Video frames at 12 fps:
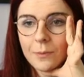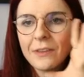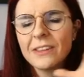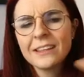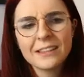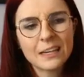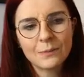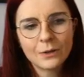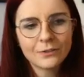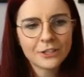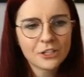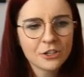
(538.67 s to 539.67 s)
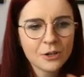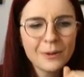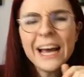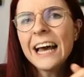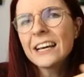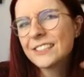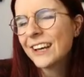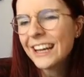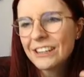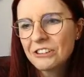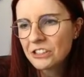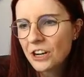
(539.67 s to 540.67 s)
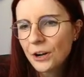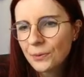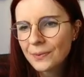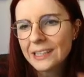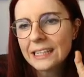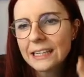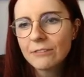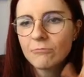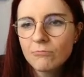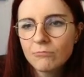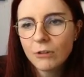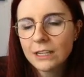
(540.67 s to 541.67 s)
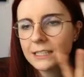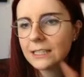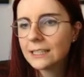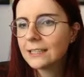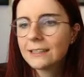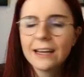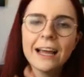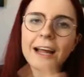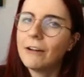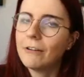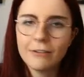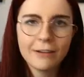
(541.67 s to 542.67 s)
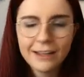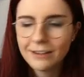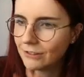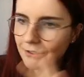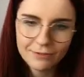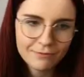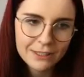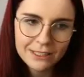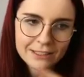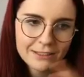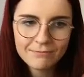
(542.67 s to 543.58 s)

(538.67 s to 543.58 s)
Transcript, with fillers: I think they are both HashiCorp. So I don't know really what the I don't know I don't know what the